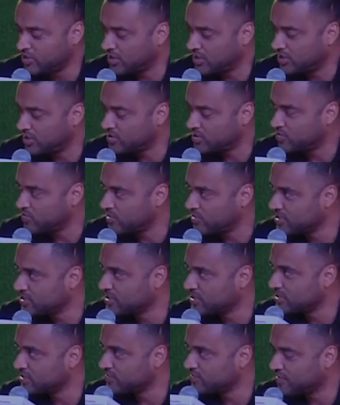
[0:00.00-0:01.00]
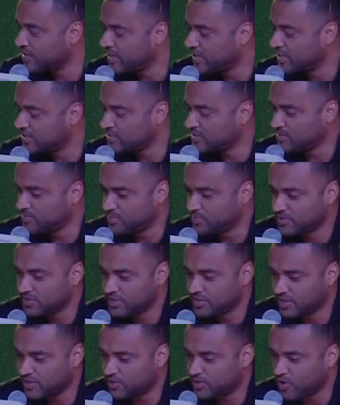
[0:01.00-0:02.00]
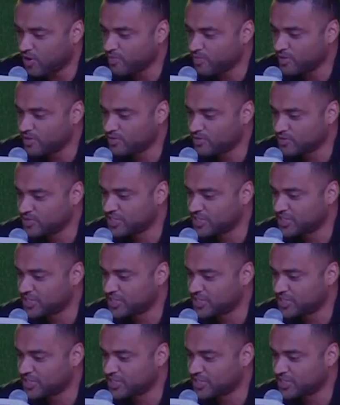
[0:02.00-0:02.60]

uh, question is fairly simple. Domino's